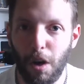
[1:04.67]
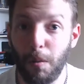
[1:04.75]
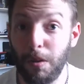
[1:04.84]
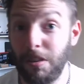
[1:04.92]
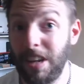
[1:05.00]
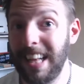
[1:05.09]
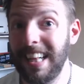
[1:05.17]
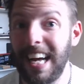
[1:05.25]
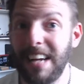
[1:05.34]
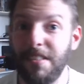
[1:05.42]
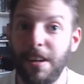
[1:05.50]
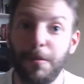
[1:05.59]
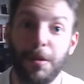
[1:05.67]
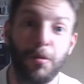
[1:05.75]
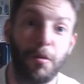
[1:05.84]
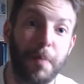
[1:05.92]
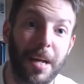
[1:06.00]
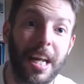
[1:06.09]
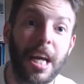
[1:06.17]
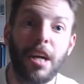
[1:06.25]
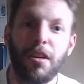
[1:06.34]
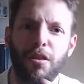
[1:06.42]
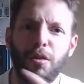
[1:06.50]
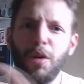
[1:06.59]
Once again, last time there was a bit
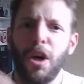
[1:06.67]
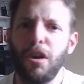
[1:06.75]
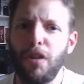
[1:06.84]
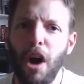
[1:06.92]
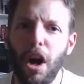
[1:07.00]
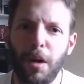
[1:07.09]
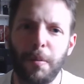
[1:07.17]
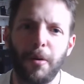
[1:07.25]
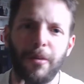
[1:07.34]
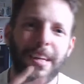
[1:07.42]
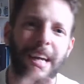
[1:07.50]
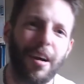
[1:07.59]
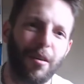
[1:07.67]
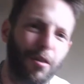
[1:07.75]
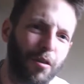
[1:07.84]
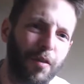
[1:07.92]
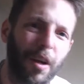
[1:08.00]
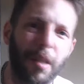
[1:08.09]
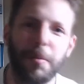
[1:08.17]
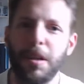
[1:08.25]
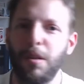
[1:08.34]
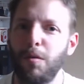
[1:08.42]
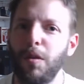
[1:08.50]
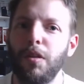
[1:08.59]
to talk about in character development
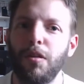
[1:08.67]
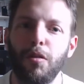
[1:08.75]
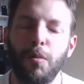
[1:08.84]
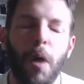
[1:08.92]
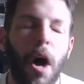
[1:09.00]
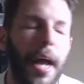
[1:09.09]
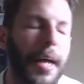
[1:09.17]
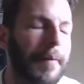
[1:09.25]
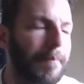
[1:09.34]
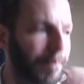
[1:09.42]
and the reasons why.